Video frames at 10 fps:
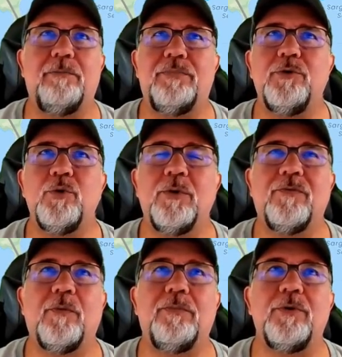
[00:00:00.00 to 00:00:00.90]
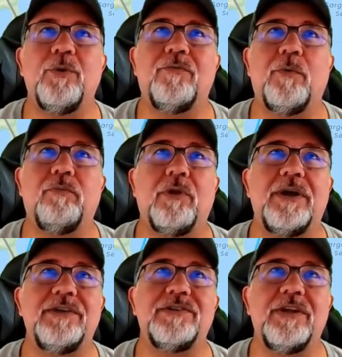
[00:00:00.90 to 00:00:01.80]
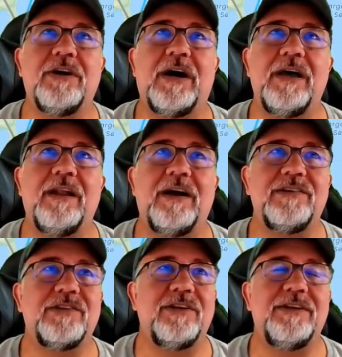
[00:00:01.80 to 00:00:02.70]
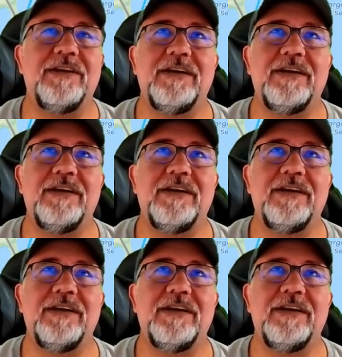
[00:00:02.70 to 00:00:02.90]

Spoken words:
beautiful, beautiful place in Iceland.